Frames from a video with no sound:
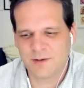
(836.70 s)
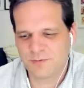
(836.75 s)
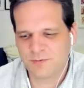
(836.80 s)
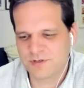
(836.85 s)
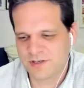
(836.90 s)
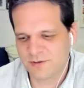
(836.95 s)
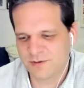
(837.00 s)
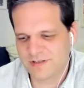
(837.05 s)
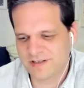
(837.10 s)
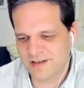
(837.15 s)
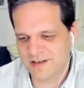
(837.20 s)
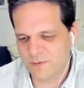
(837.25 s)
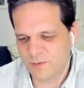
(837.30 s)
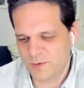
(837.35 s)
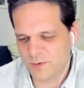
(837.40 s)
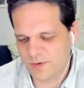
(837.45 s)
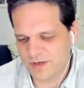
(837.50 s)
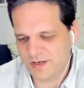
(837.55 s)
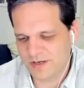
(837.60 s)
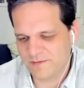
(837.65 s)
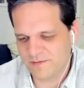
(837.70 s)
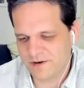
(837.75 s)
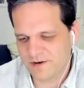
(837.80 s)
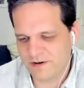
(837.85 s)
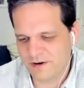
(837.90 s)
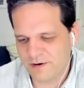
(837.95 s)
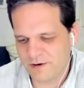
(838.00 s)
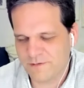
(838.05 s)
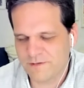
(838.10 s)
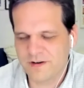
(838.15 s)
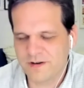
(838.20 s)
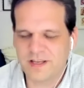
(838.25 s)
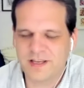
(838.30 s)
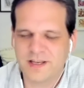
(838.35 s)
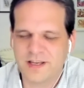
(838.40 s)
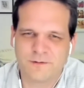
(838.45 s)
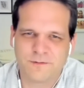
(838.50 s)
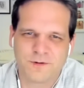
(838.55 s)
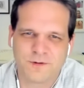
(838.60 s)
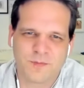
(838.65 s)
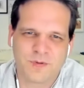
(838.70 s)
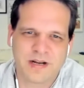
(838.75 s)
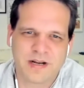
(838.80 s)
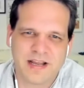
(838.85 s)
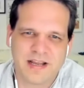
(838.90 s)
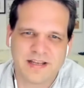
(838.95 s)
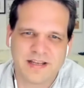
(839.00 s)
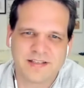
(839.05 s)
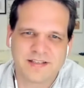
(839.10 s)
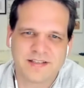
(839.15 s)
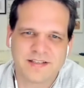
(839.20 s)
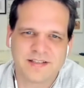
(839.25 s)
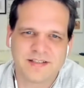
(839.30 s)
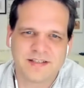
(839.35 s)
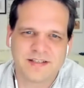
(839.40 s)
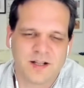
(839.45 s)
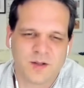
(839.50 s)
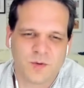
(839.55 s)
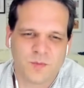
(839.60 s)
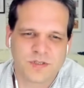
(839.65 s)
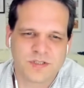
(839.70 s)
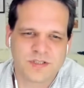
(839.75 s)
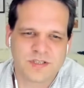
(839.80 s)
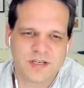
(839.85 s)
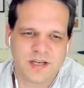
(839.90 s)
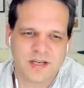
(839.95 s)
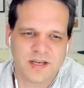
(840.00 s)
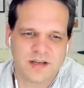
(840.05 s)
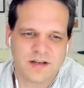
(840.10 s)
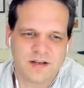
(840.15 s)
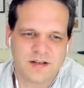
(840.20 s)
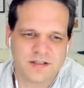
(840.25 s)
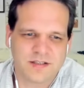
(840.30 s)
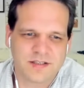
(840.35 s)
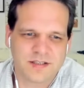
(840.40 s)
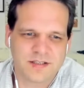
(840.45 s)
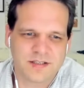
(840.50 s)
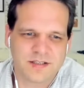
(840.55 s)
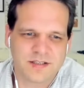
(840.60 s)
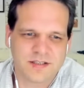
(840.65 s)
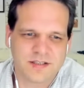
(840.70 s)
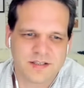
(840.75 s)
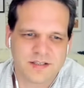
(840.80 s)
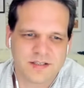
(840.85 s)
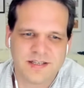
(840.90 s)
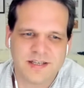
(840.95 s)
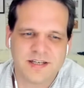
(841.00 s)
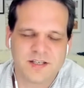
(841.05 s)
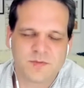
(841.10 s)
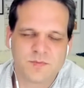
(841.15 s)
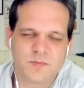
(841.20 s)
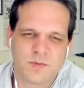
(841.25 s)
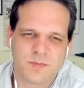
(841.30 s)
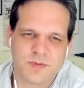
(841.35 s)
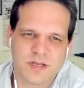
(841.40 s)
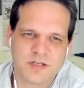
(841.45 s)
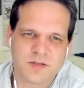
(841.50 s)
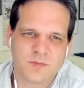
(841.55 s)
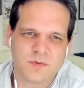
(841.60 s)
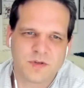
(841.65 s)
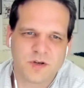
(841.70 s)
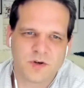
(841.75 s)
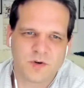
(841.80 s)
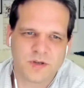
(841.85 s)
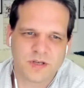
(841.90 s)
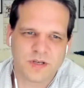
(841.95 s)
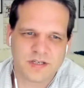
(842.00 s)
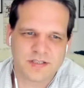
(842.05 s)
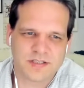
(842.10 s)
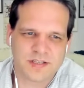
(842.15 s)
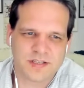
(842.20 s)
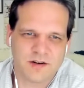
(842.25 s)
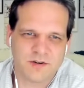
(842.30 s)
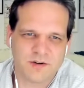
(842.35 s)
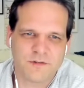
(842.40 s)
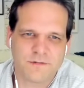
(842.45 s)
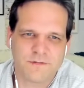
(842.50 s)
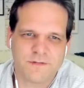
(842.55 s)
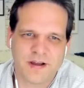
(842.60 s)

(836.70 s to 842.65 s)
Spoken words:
Absolutely. And what we very often hear from clients is once they see this momentum going, they say, look,